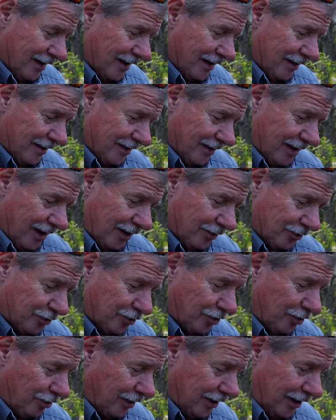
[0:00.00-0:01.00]
That's
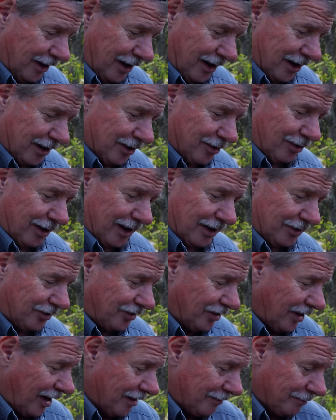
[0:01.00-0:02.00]
truly a great
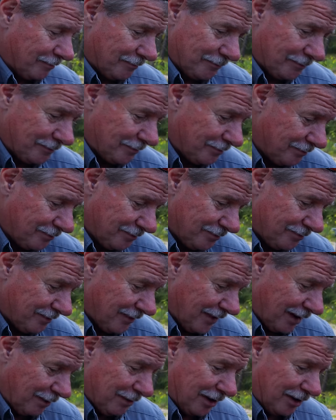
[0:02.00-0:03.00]
set.
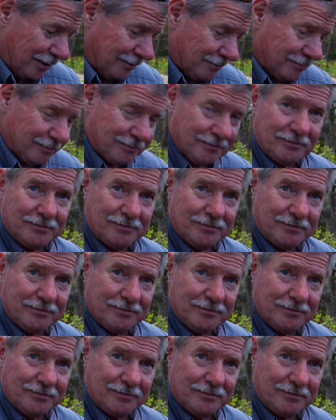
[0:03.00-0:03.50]
I mean,